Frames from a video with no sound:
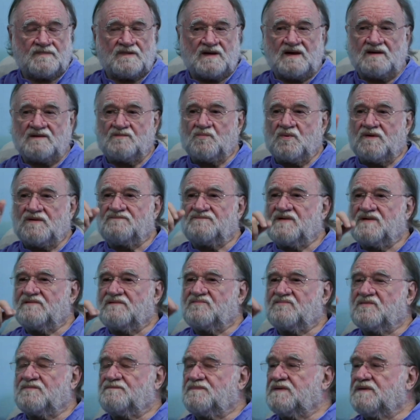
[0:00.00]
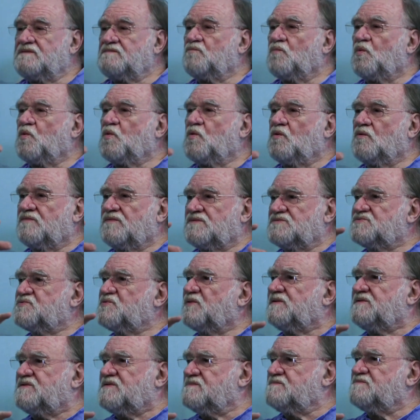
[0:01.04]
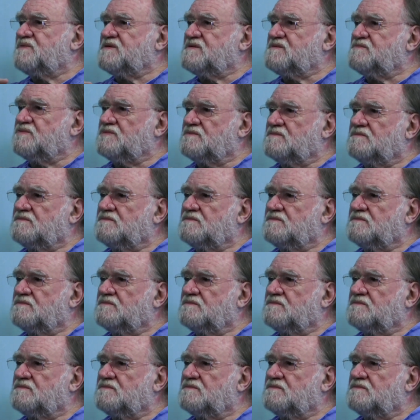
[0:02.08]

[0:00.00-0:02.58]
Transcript: And we've never been more than 20 people.